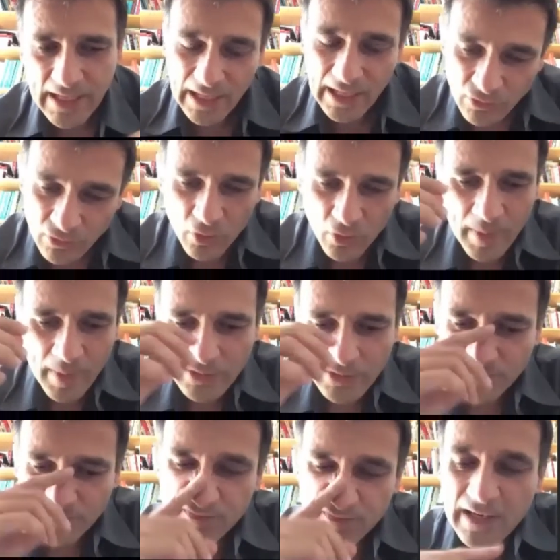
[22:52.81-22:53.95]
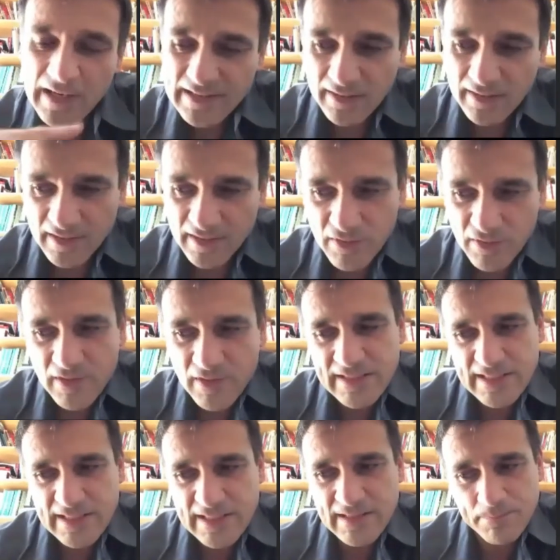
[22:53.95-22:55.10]
And to go back to Vivaldi, I think Vivaldi
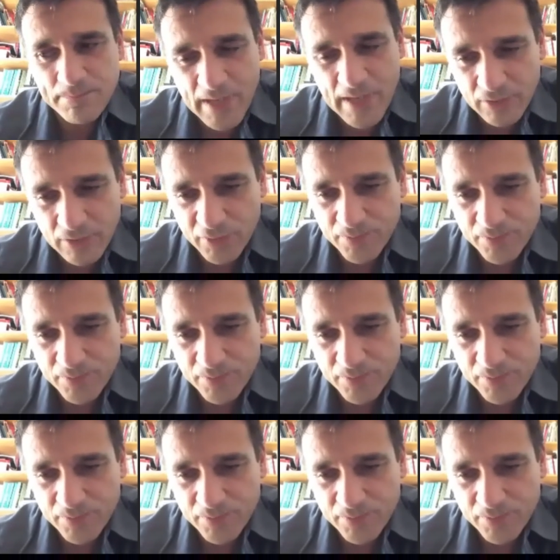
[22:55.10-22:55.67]
is this part